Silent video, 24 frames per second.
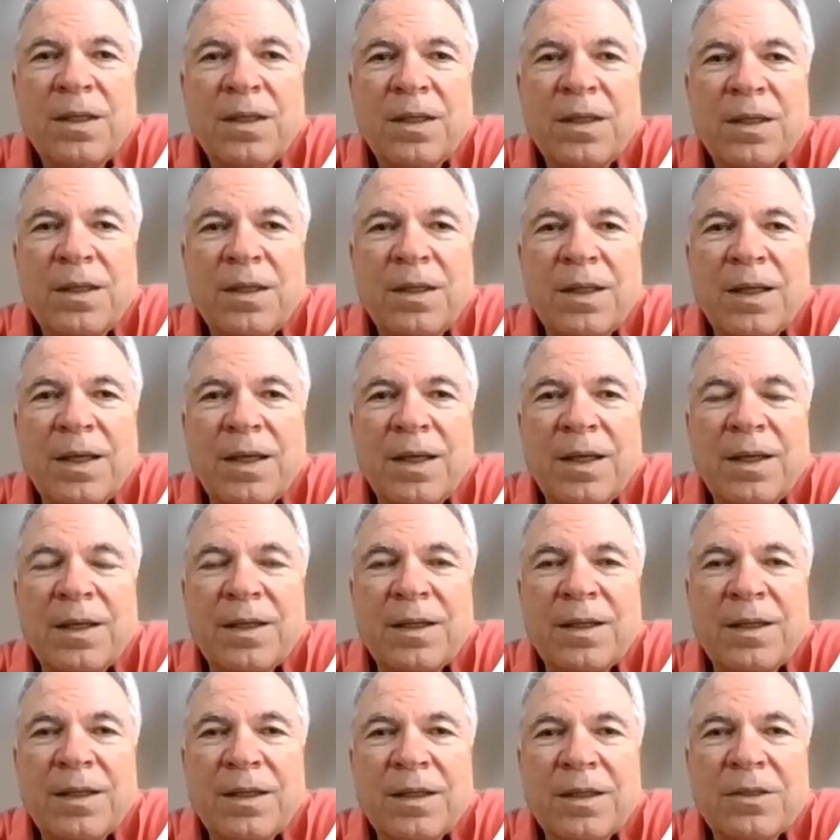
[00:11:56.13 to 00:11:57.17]
that
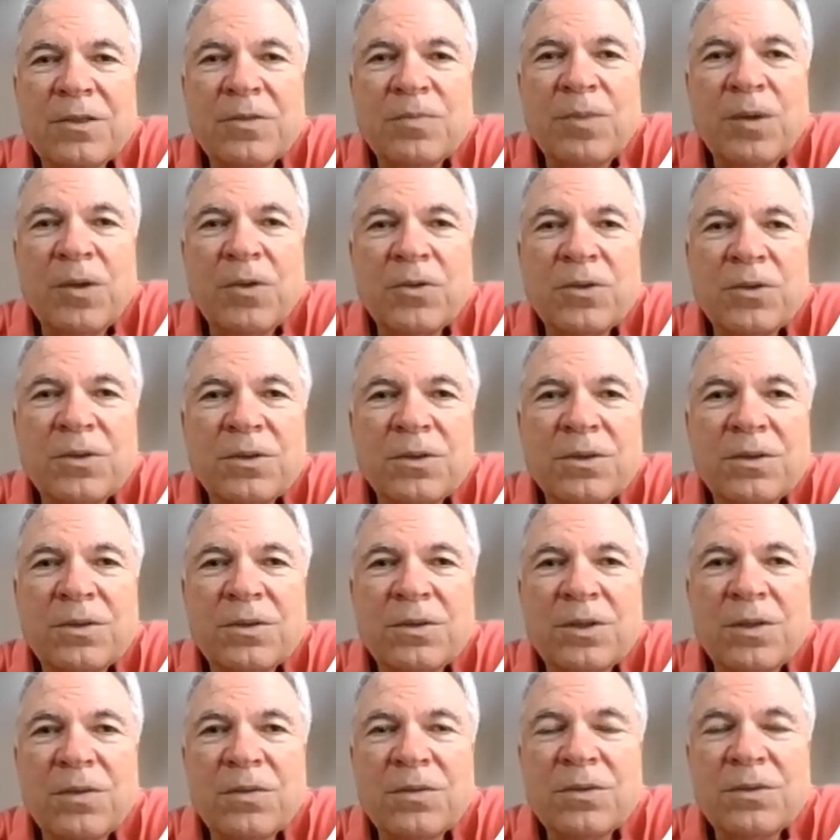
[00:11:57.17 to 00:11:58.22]
exposure to
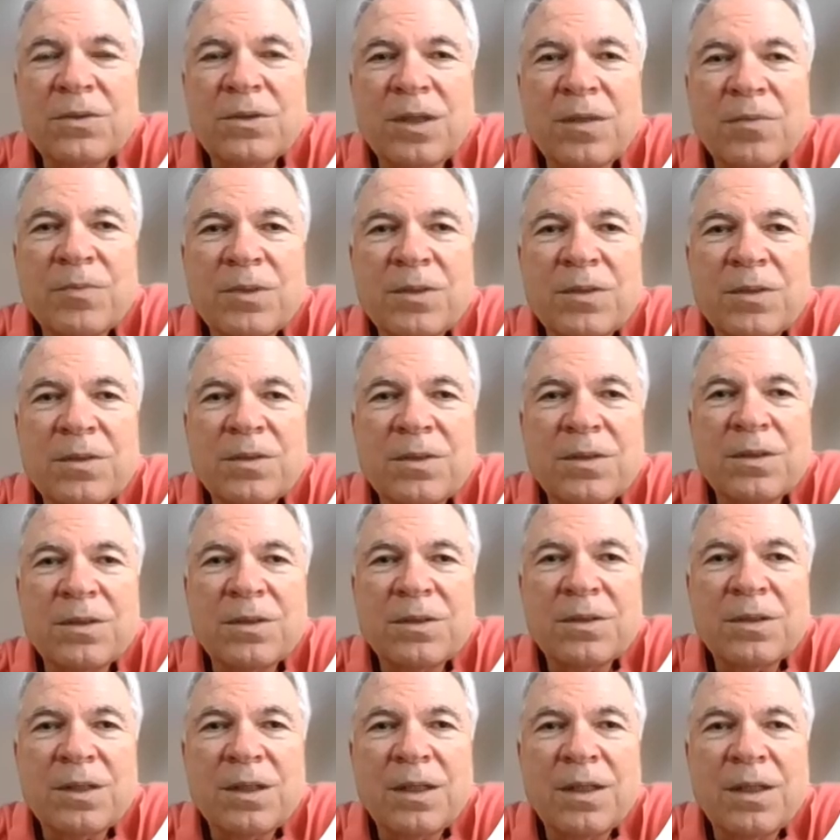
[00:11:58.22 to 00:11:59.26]
certain
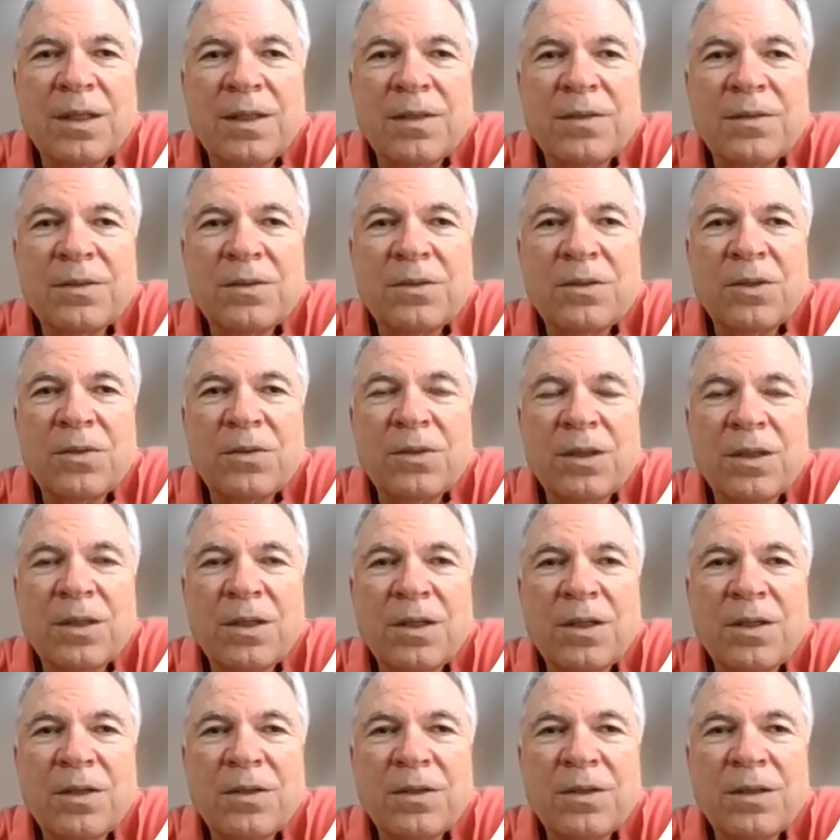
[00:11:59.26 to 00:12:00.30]
substances don't
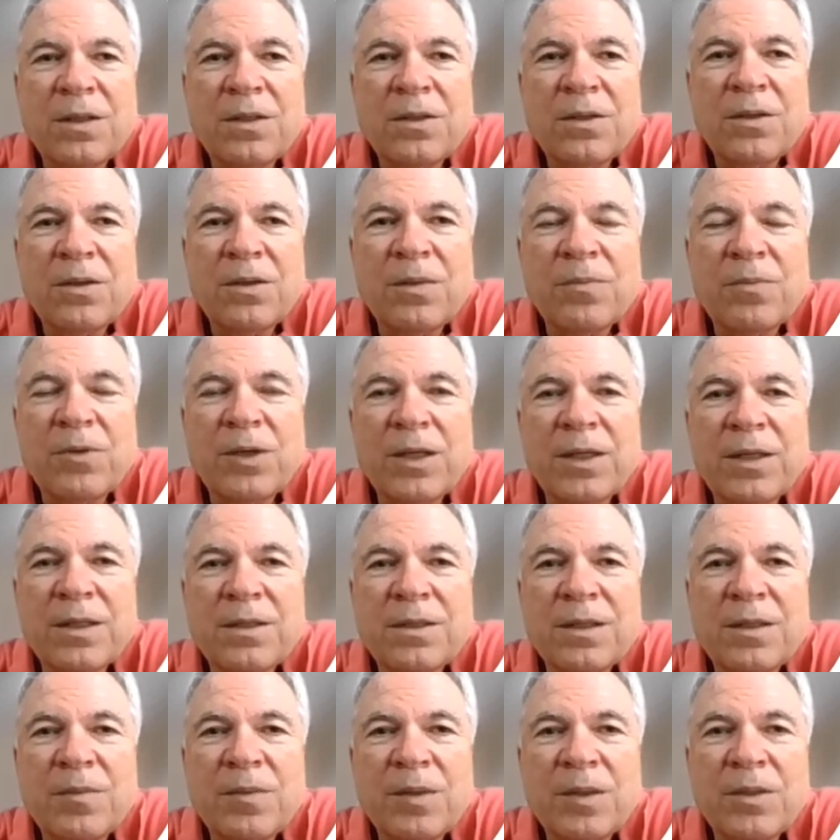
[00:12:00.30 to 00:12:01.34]
occur during
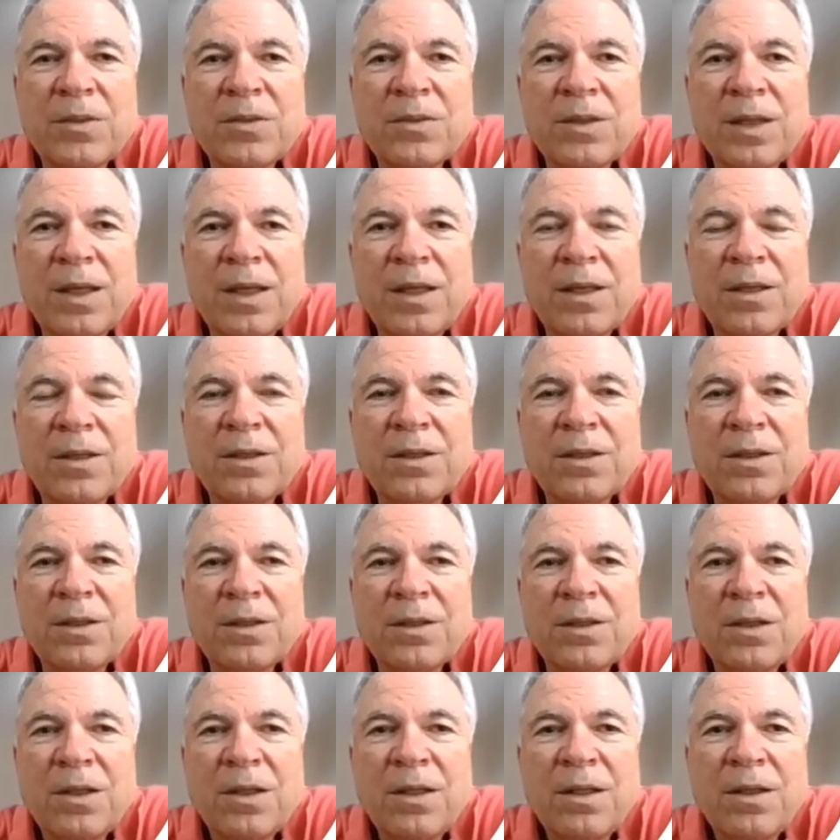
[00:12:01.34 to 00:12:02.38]
pregnancy, because they can
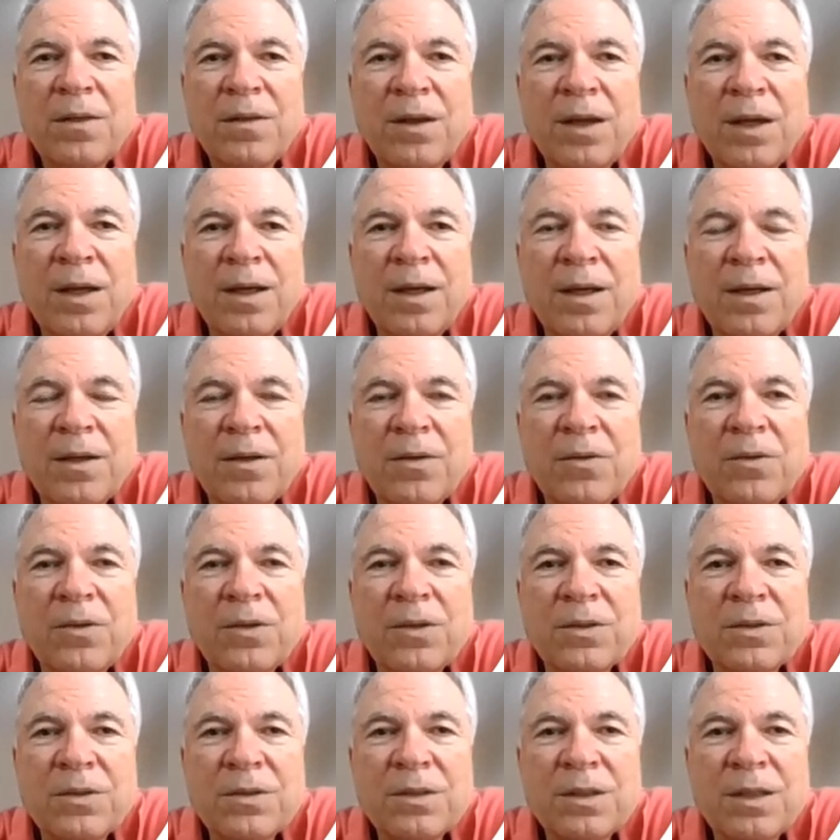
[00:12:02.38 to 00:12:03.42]

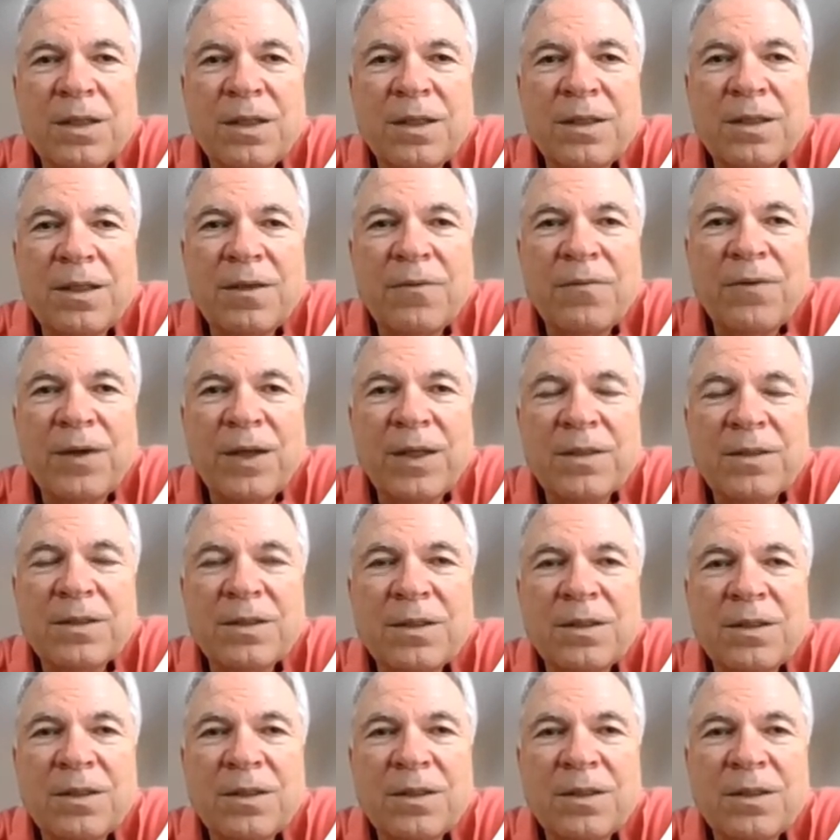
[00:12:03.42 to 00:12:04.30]
cause defects in